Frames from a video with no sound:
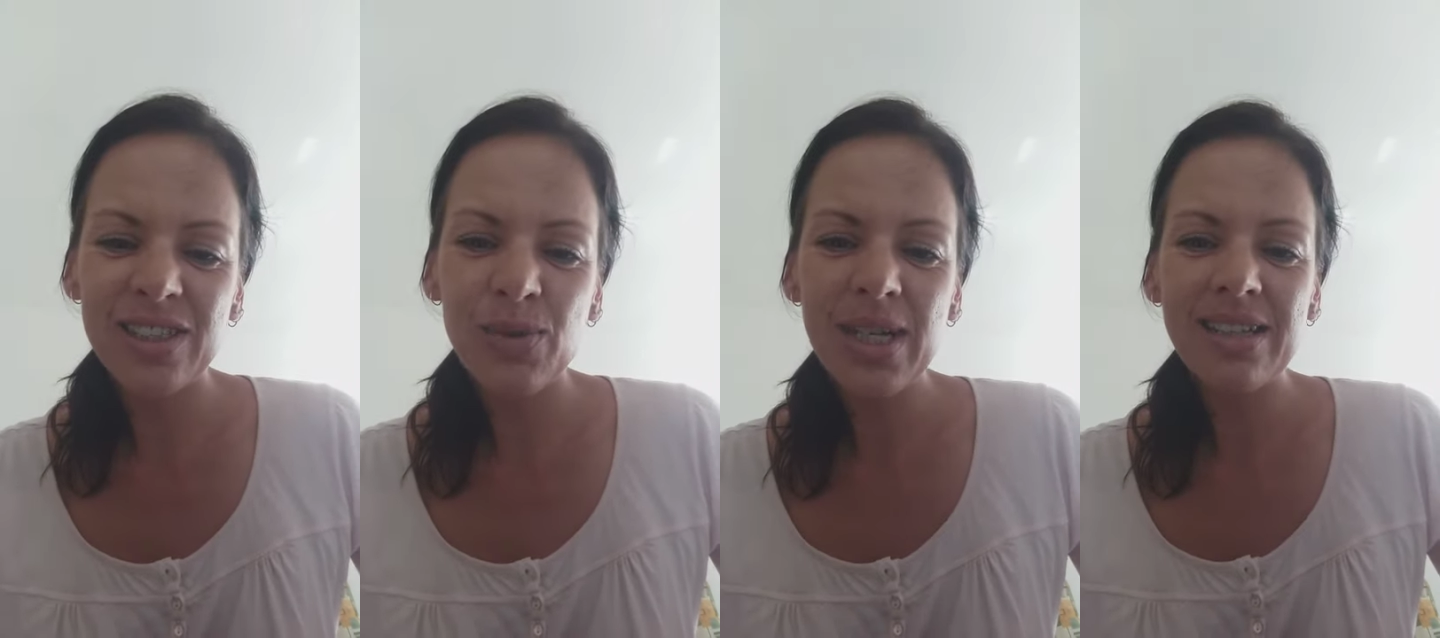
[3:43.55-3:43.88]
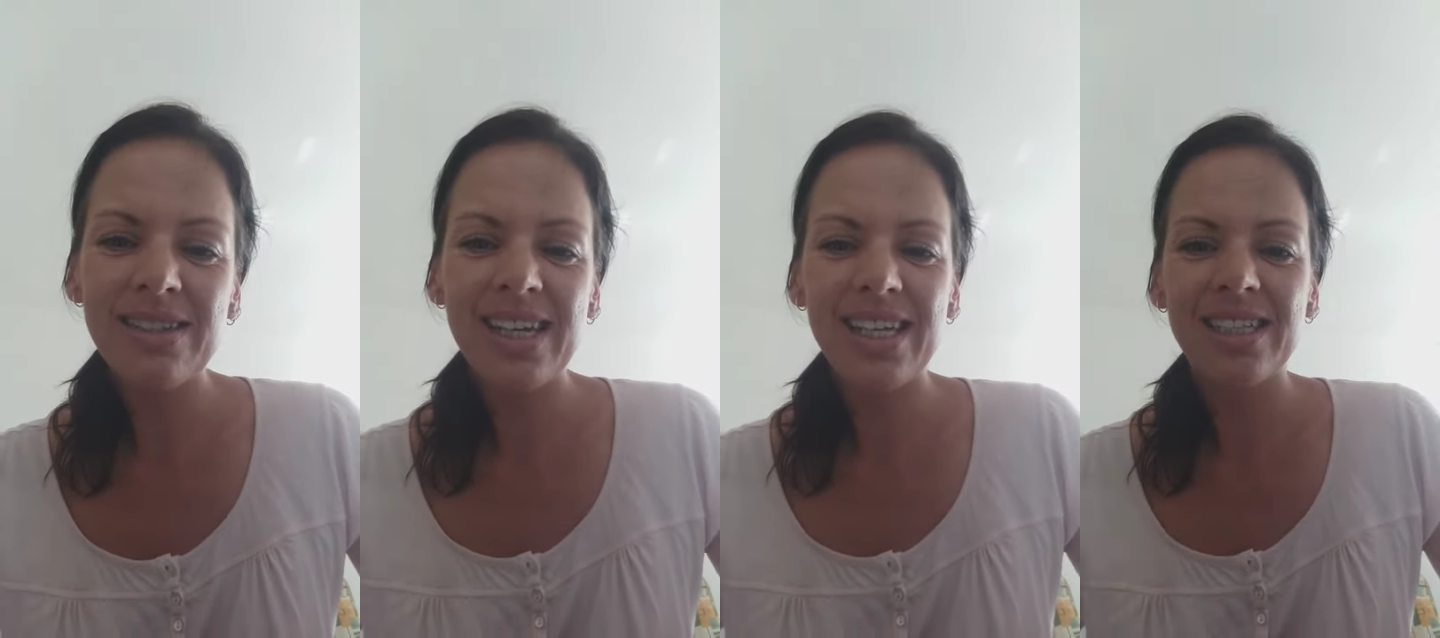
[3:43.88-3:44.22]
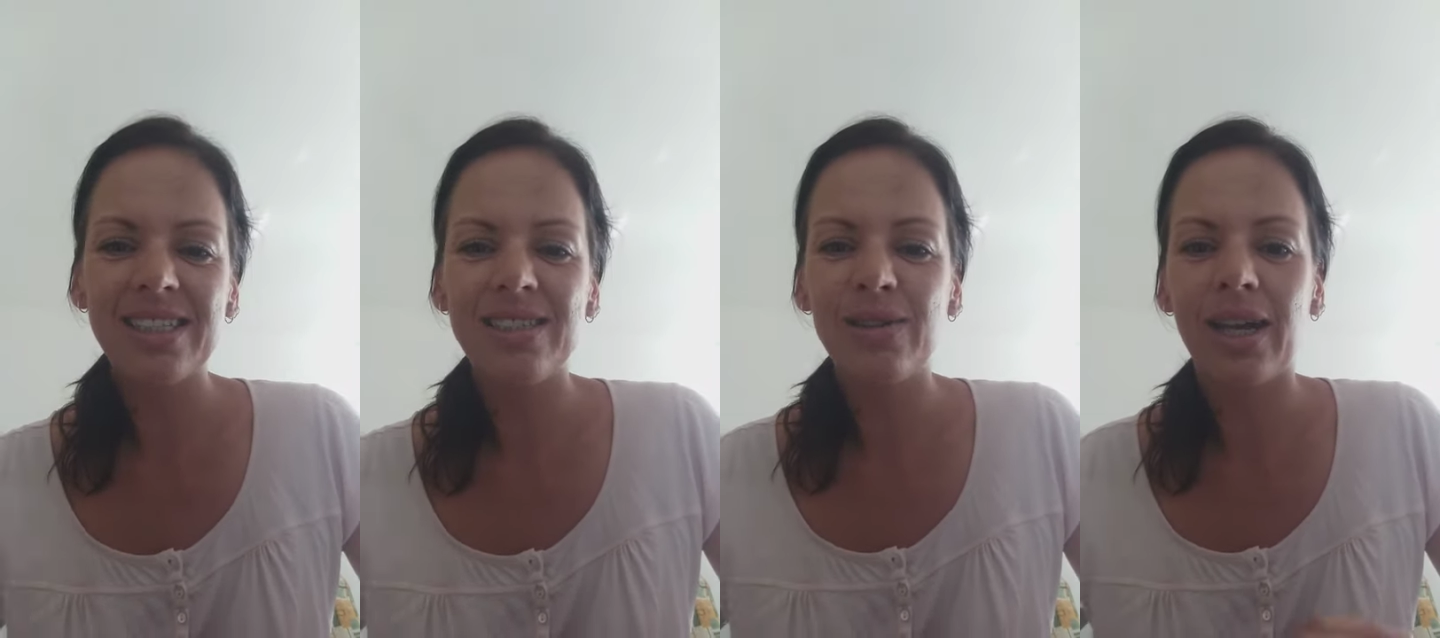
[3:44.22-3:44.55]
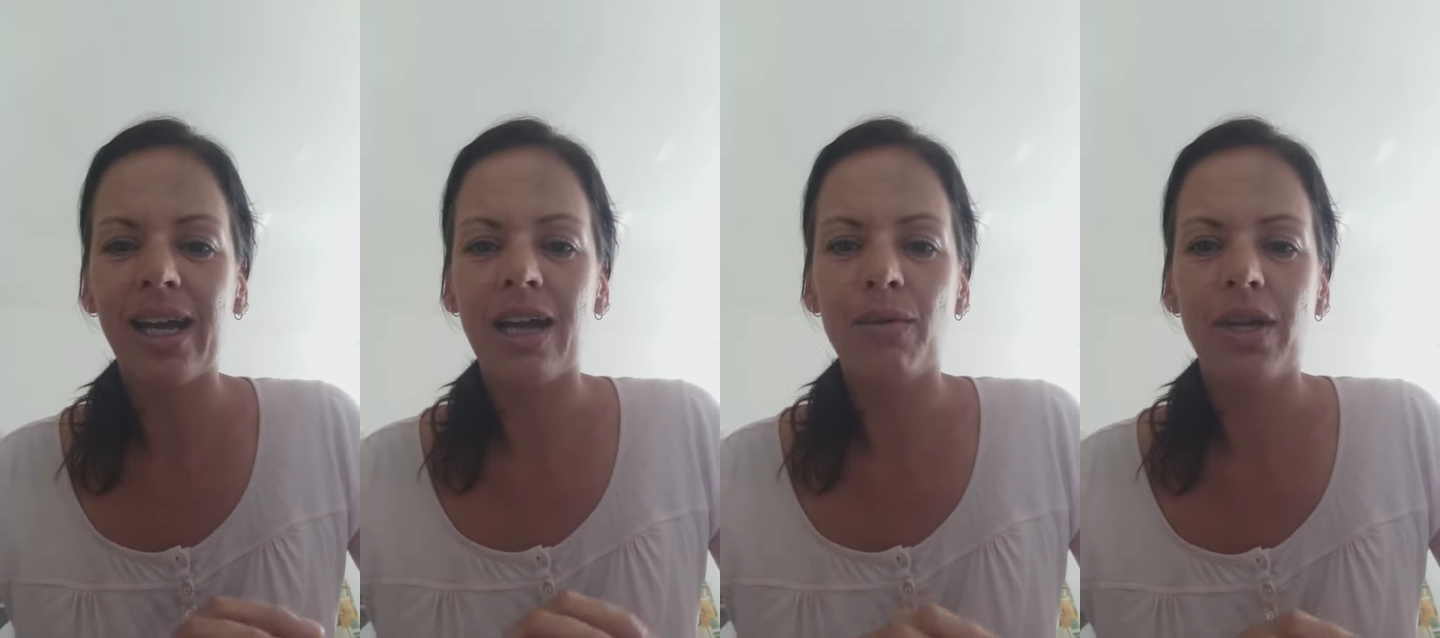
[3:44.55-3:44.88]
three things you
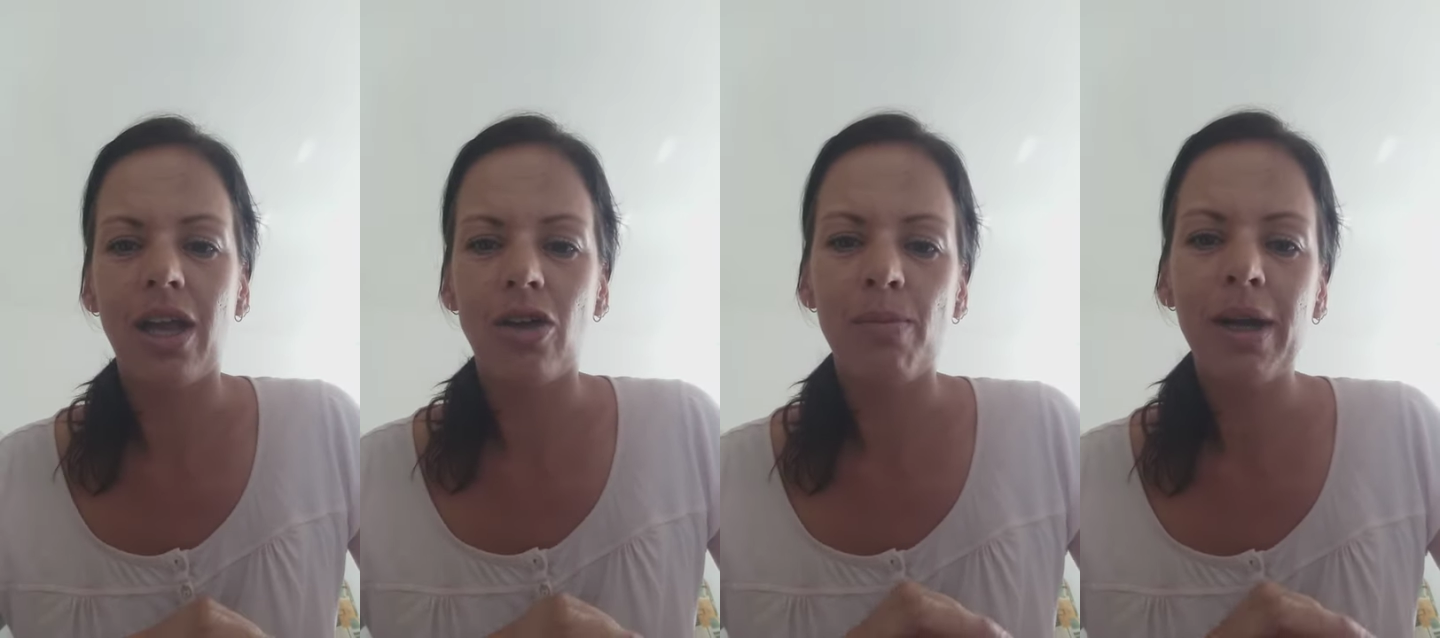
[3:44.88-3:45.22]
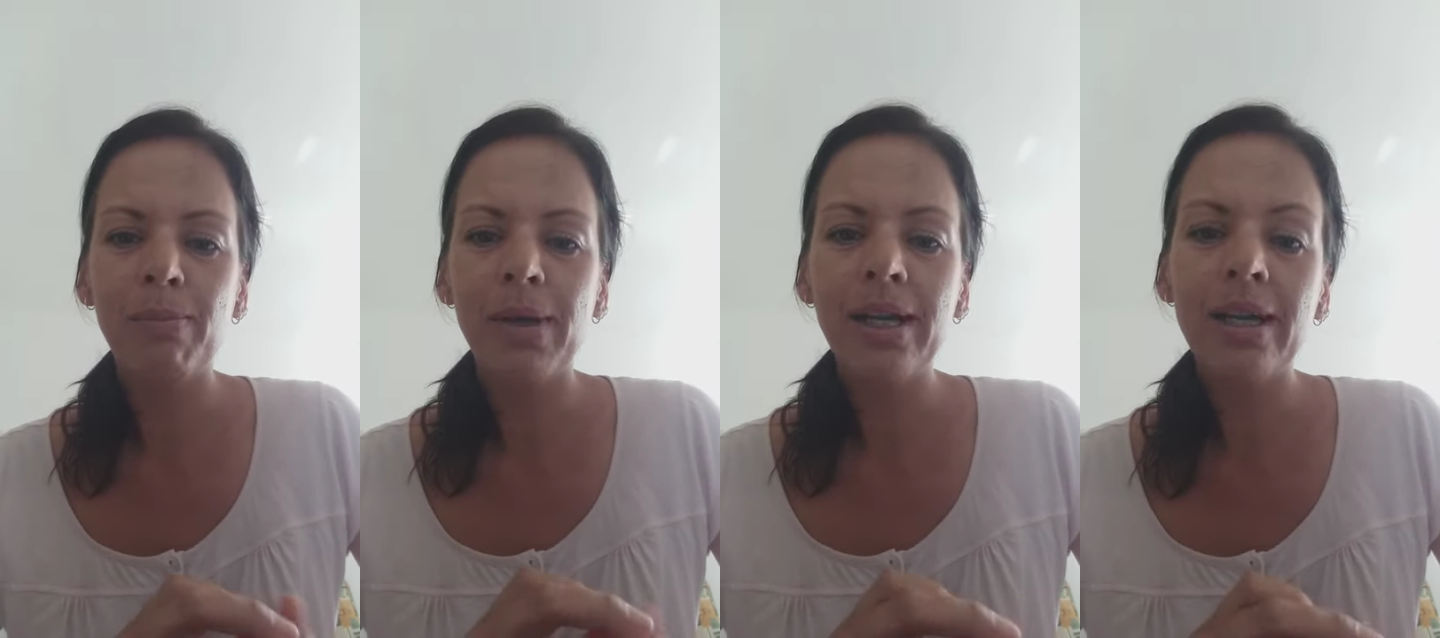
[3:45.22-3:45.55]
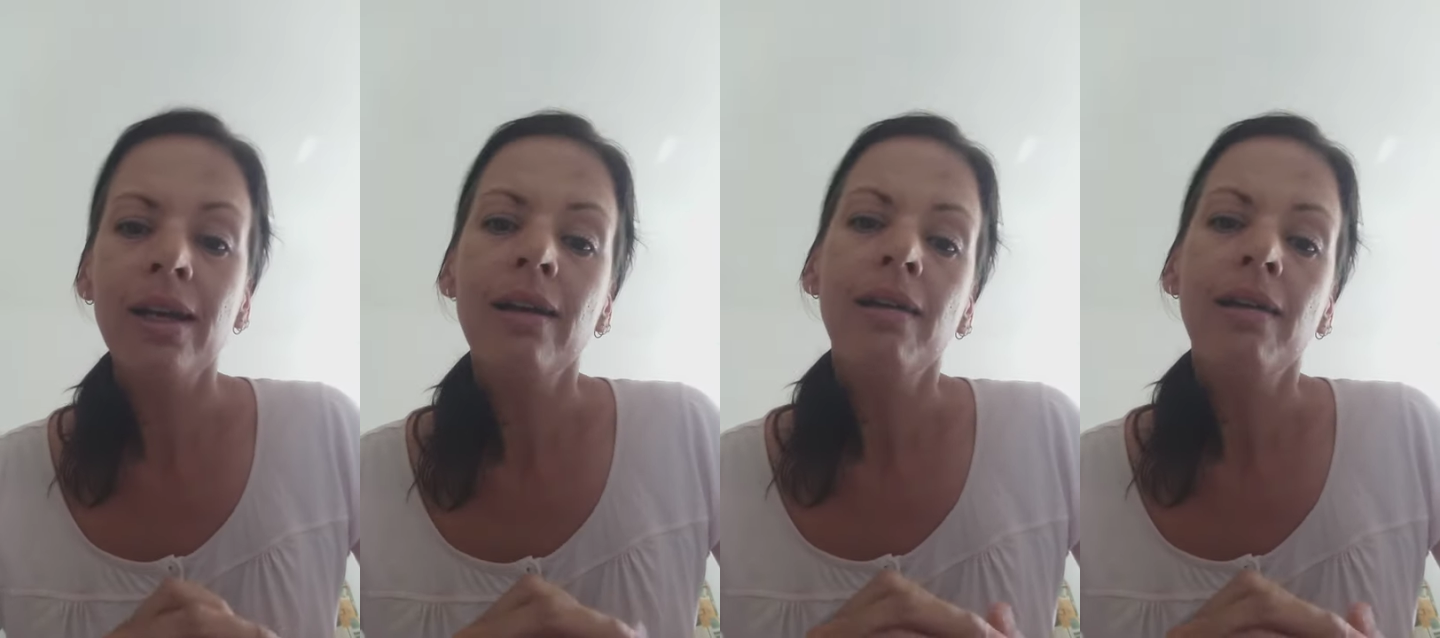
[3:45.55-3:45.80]
can carry in your backpack.